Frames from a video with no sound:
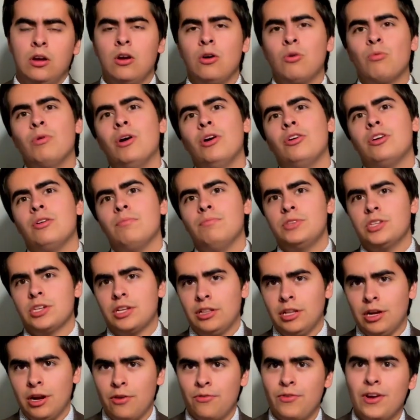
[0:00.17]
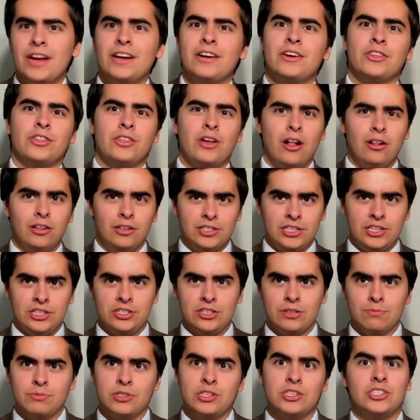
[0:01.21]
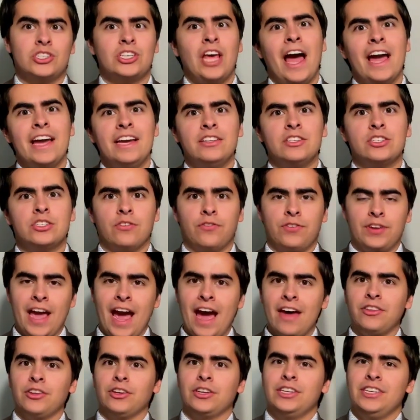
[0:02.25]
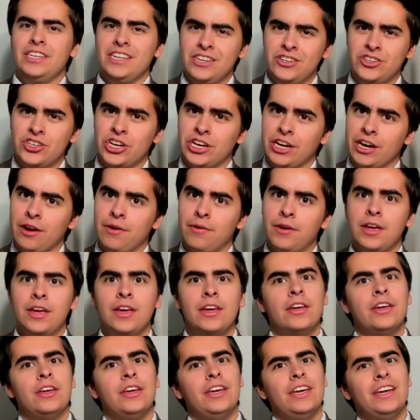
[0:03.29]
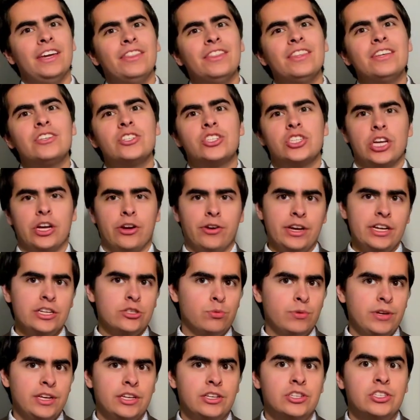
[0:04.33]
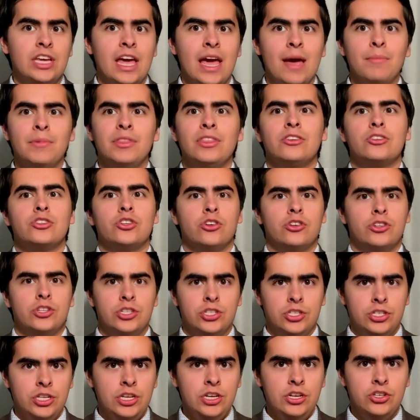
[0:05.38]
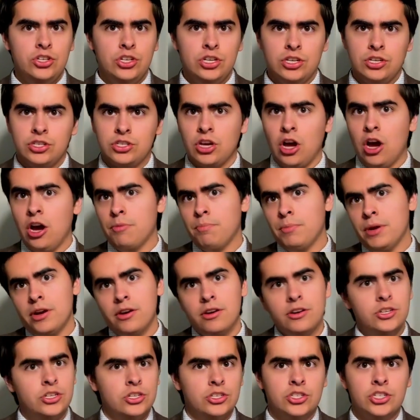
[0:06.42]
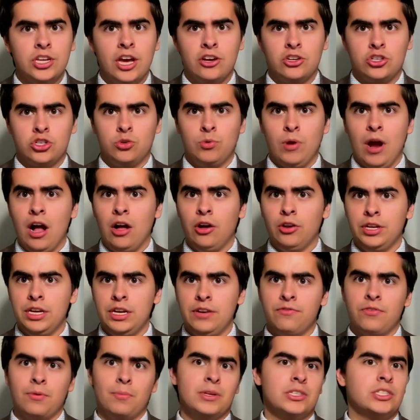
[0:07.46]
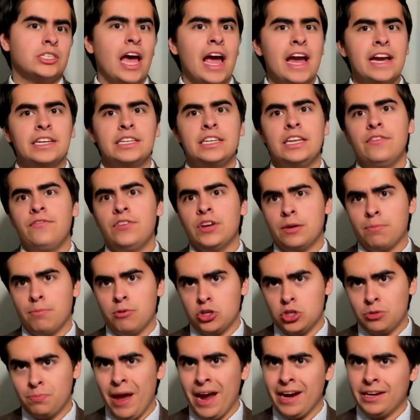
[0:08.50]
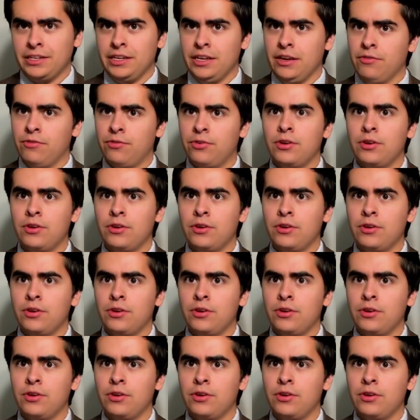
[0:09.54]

Welcome to Clarifying Catholicism's Science of Catholic Teaching. In this series, we examine the Church's teachings on marriage and sexuality from a scientific perspective.